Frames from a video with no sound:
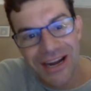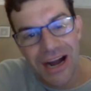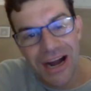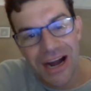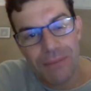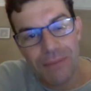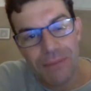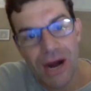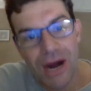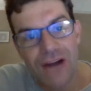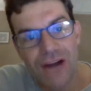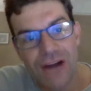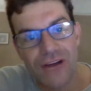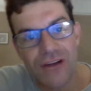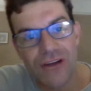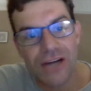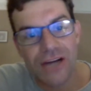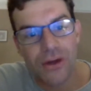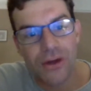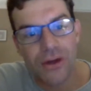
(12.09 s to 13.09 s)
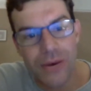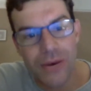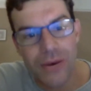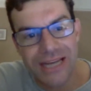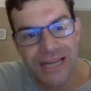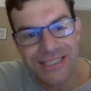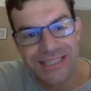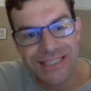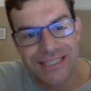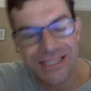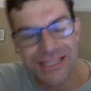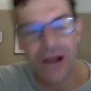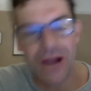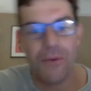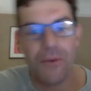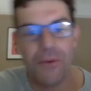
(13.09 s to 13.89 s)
parkrun quiz.